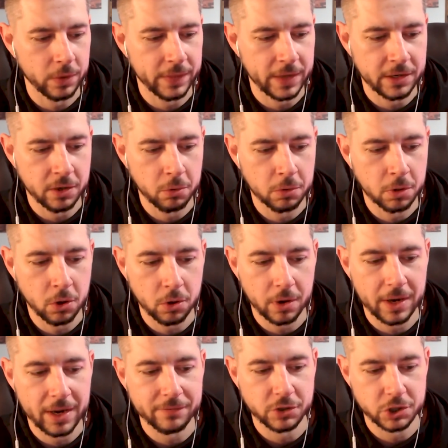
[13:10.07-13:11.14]
when they no
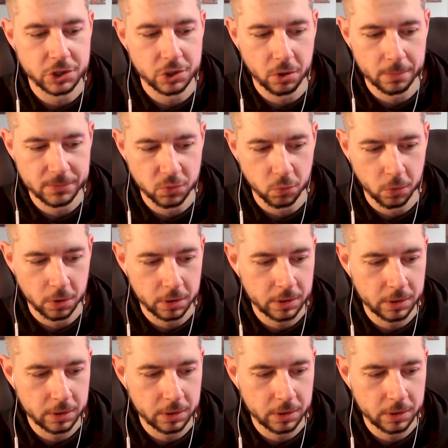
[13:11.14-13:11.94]
longer have to show up to work.